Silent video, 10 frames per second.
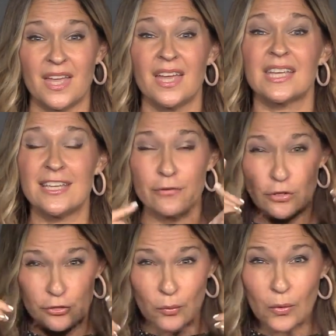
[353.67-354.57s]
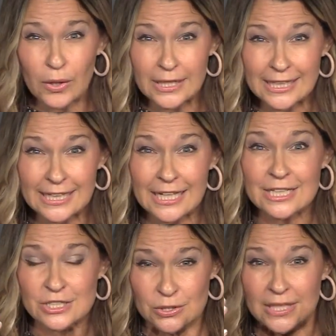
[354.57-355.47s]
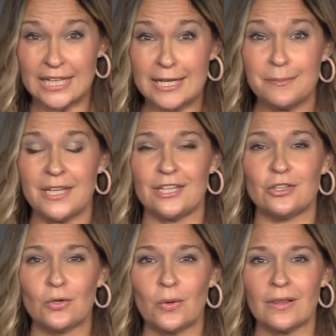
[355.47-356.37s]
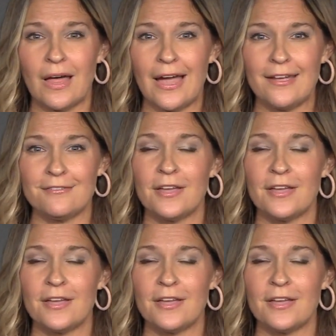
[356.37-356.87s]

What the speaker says: give authority to him in your life,